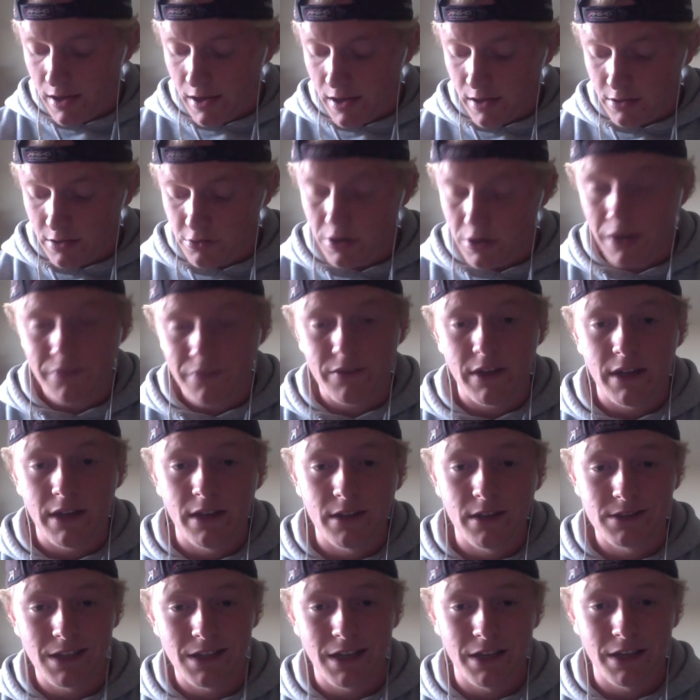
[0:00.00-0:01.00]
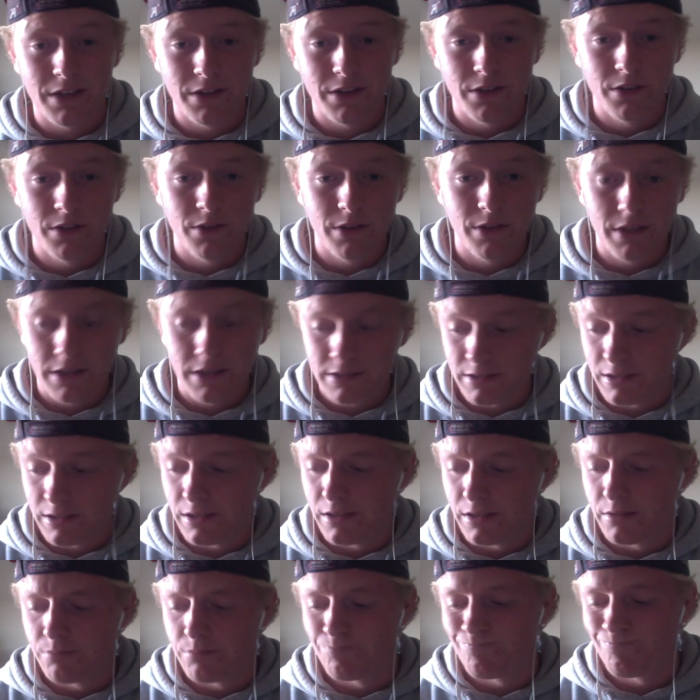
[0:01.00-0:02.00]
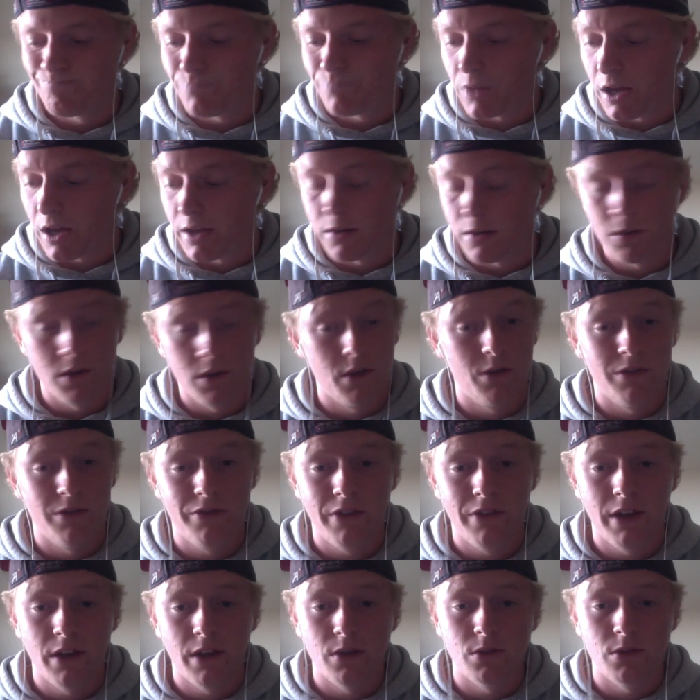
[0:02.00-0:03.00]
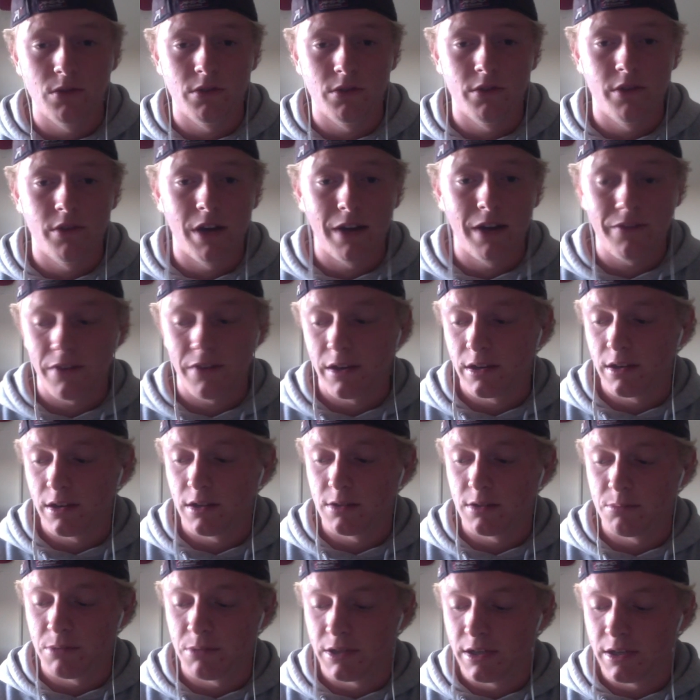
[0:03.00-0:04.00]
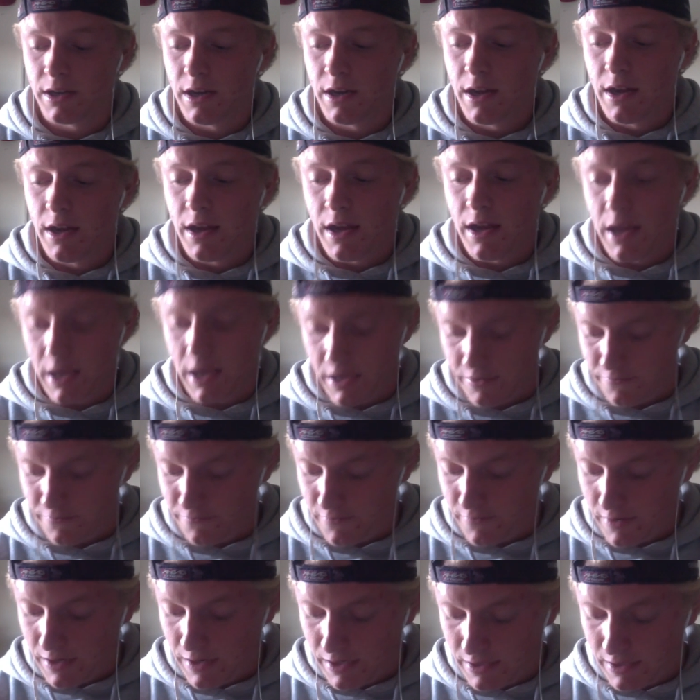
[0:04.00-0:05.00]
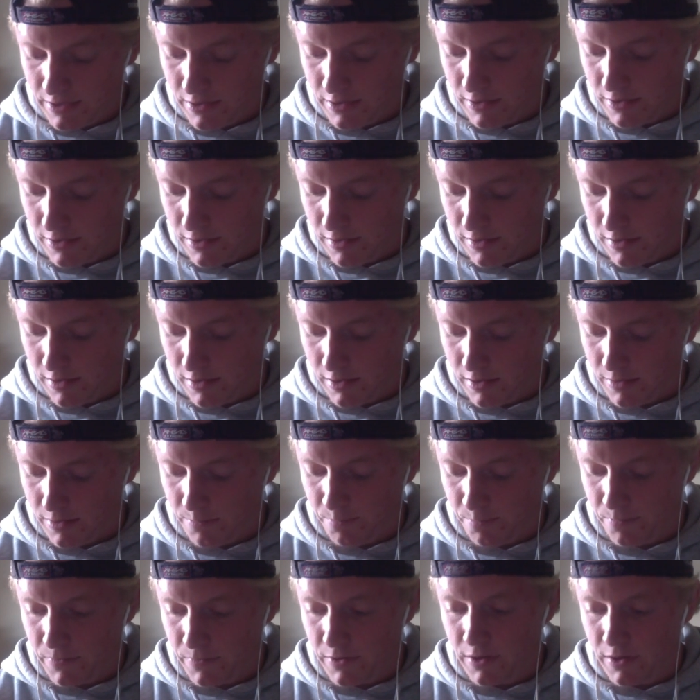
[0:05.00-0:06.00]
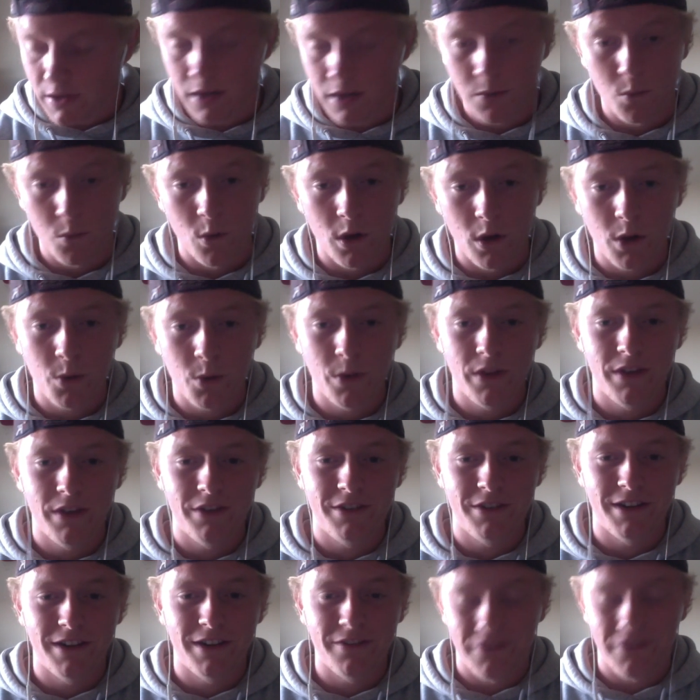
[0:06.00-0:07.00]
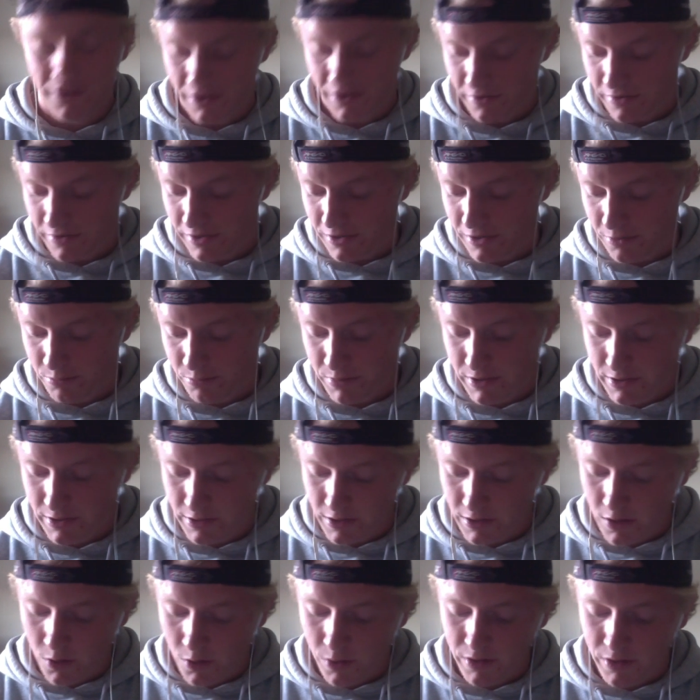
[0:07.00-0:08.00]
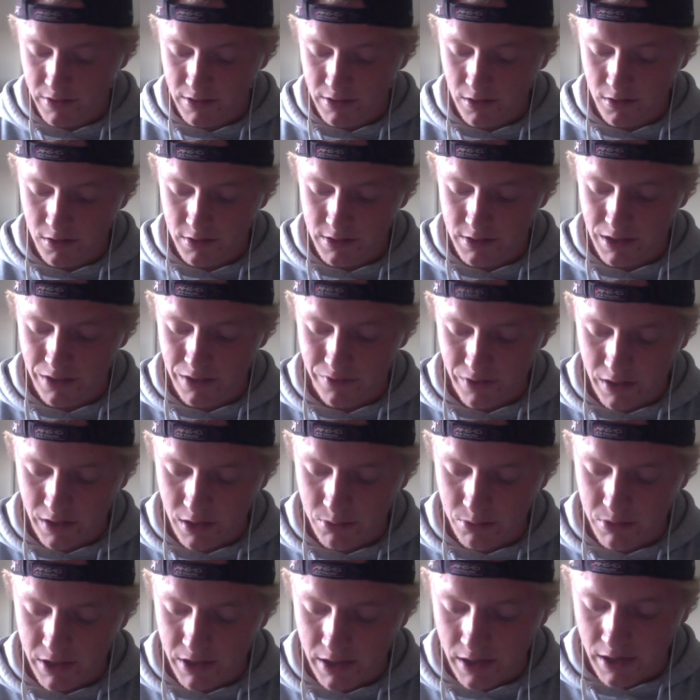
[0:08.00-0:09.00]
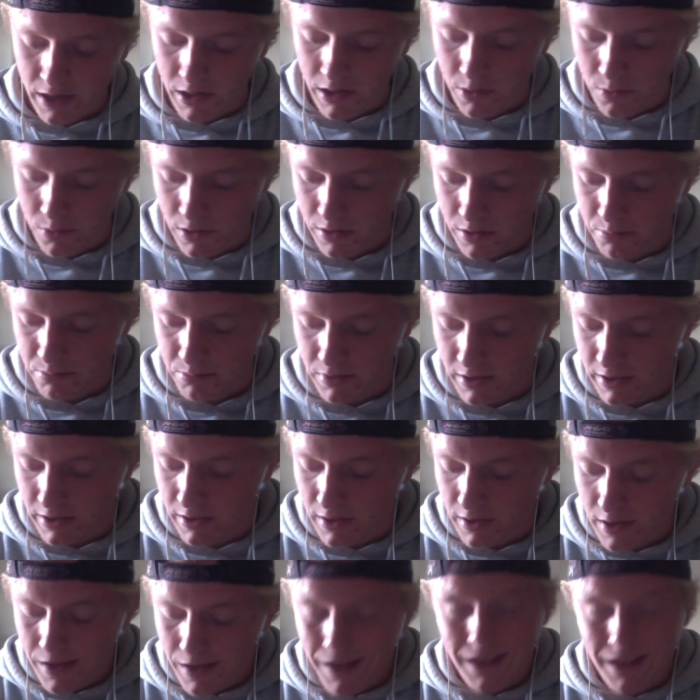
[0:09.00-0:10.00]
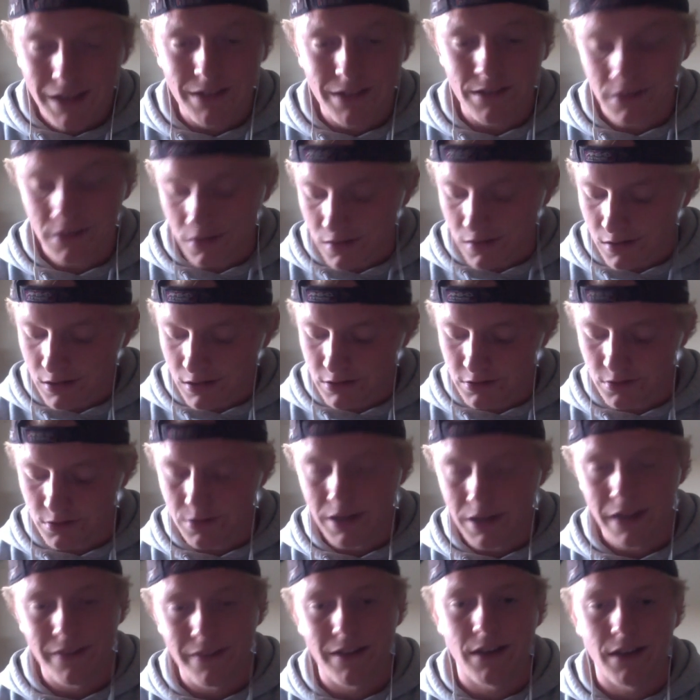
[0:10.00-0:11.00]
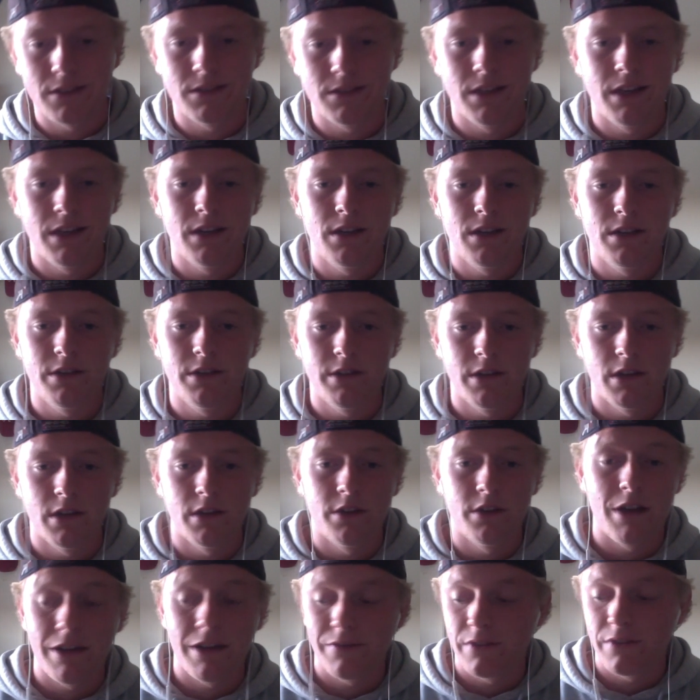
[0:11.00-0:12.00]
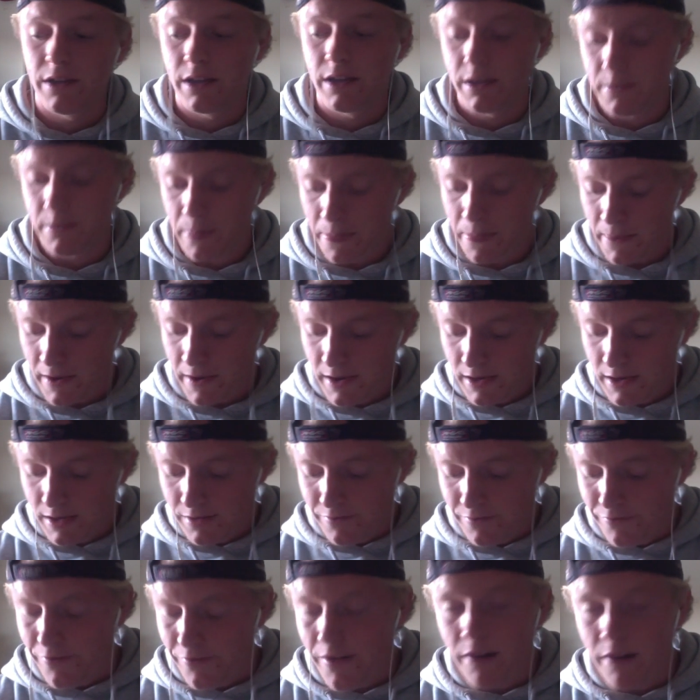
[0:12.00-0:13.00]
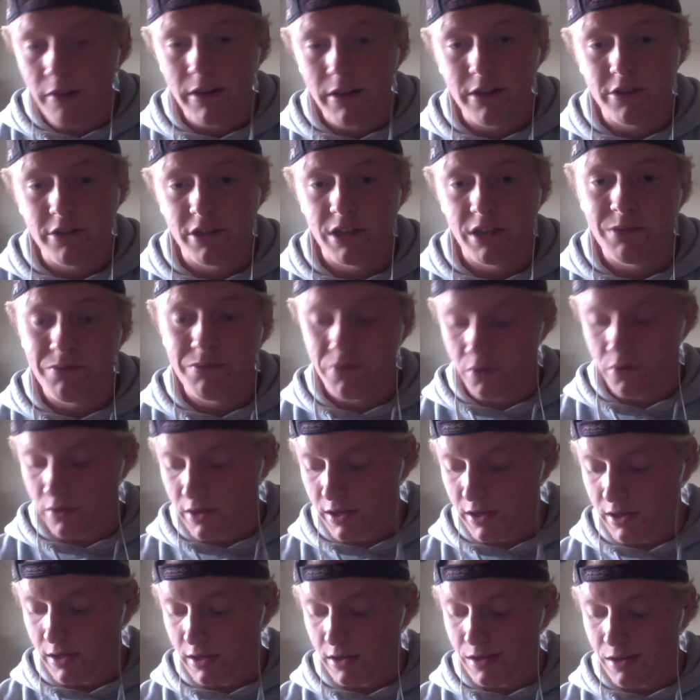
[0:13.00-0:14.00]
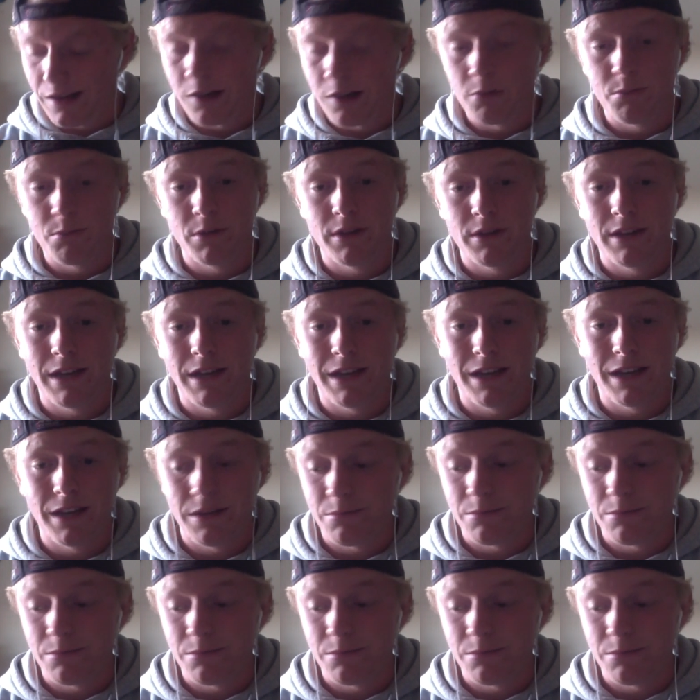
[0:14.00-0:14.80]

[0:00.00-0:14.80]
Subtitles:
Draft day does allow you to do this, and I don't know if FanDuel or DraftKings does, but if not, you can work with it and try and figure it out. But Cody Zeller is definitely going to be a guy you want to play. He's going to cost you 9,800 on draft day. very cheap for the output that he